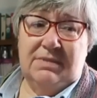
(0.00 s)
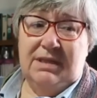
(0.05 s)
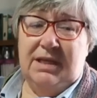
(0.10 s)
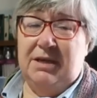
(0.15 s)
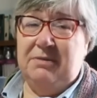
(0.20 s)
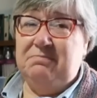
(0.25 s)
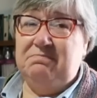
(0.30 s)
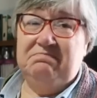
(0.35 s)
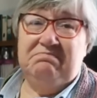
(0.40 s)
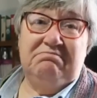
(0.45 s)

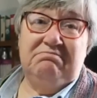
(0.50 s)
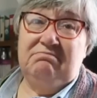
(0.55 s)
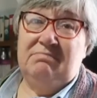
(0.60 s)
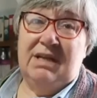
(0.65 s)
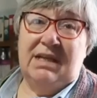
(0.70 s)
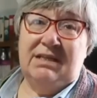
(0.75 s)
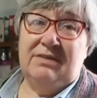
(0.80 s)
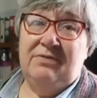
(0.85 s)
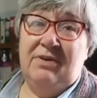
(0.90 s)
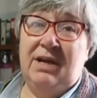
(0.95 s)
No,
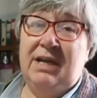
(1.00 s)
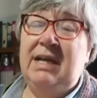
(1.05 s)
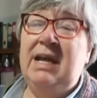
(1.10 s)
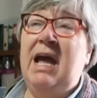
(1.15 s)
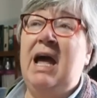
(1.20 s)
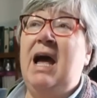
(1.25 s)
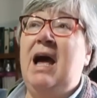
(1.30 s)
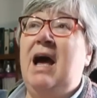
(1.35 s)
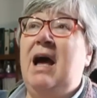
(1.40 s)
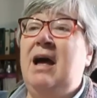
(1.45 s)
that's fine.
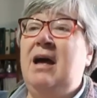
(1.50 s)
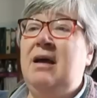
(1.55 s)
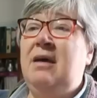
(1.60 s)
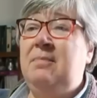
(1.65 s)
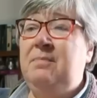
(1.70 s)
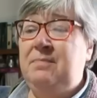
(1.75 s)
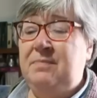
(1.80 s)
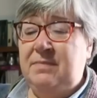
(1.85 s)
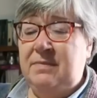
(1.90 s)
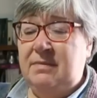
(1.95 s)

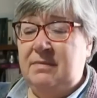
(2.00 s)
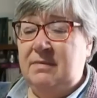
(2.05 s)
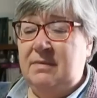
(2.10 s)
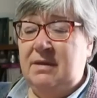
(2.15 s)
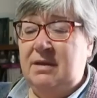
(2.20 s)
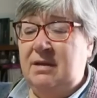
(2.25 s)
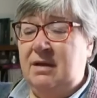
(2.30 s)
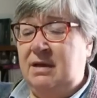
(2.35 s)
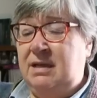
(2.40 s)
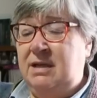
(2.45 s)
I
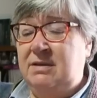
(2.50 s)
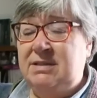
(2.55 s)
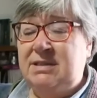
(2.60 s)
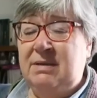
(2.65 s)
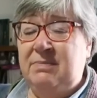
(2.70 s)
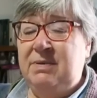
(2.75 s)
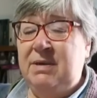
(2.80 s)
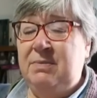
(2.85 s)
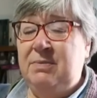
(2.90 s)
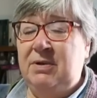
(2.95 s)
know
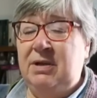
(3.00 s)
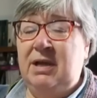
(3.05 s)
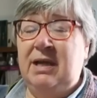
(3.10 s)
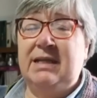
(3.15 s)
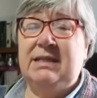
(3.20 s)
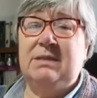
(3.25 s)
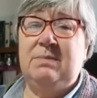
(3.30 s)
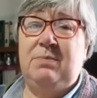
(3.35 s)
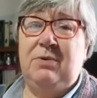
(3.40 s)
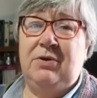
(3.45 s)
some people
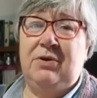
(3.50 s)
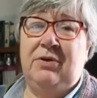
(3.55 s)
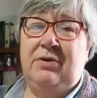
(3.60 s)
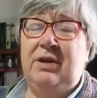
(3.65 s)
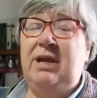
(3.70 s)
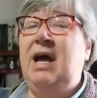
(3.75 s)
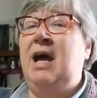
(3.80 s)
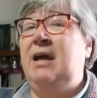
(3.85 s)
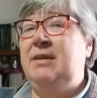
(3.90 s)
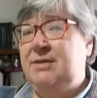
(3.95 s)
like to put
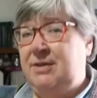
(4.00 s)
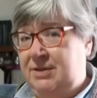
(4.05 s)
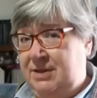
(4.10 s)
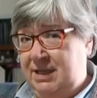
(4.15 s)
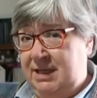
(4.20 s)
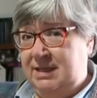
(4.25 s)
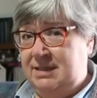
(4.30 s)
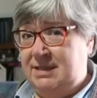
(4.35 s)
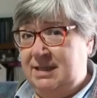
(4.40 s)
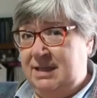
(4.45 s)
on other
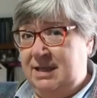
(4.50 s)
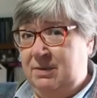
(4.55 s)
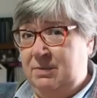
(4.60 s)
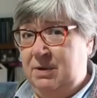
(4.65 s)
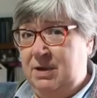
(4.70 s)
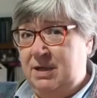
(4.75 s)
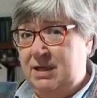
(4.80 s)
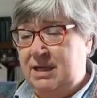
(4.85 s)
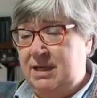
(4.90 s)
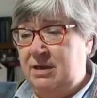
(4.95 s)
things that they're
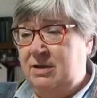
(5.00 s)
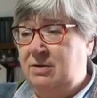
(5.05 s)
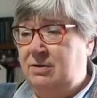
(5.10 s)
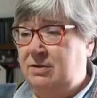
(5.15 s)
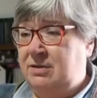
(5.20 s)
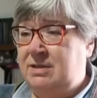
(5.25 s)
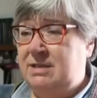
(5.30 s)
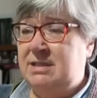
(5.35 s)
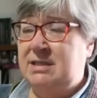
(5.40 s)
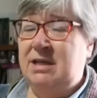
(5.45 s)
working
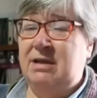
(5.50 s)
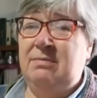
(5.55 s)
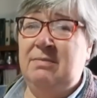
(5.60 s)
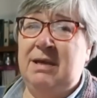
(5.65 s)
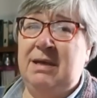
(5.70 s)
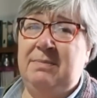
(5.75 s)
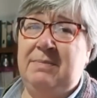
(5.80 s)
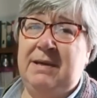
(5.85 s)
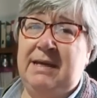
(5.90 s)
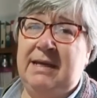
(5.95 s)
on, so
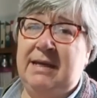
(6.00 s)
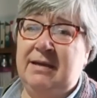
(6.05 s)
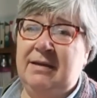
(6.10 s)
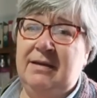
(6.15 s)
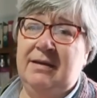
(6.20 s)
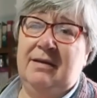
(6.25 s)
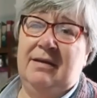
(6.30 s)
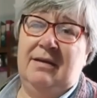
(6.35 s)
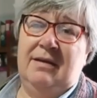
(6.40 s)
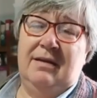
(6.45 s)
maybe
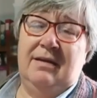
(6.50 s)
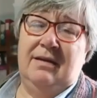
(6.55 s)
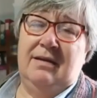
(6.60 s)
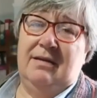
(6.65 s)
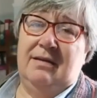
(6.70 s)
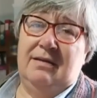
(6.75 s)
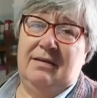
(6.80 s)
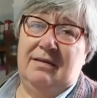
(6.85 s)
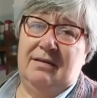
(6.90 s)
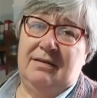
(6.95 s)

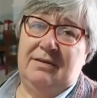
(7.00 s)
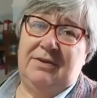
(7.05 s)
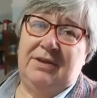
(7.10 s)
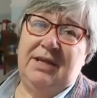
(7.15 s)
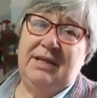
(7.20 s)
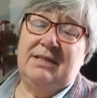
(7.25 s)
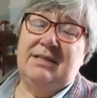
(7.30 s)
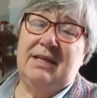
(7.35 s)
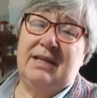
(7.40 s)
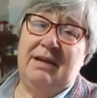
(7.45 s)

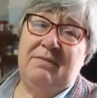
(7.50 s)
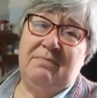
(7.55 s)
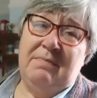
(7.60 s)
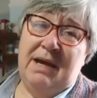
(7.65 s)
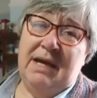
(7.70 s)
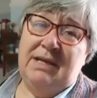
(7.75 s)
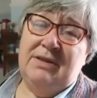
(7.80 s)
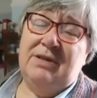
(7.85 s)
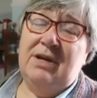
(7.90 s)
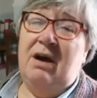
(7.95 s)
things that they've
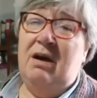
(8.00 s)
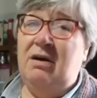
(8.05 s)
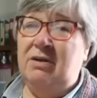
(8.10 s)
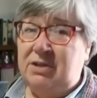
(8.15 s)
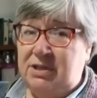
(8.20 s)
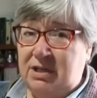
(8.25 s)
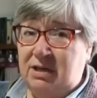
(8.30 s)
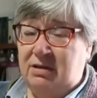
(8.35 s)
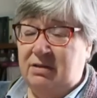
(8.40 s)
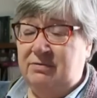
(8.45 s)
made that
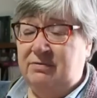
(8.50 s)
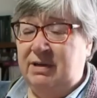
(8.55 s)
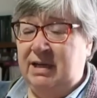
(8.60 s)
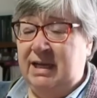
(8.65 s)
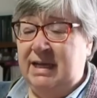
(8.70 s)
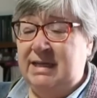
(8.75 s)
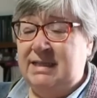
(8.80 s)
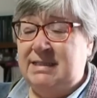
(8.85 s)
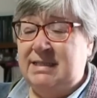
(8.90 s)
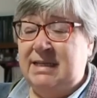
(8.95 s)
aren't yarn
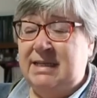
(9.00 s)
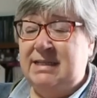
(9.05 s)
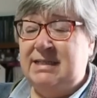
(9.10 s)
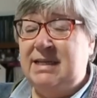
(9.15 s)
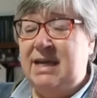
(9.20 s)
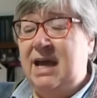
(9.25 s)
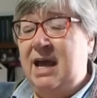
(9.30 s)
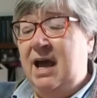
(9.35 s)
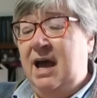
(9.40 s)
related.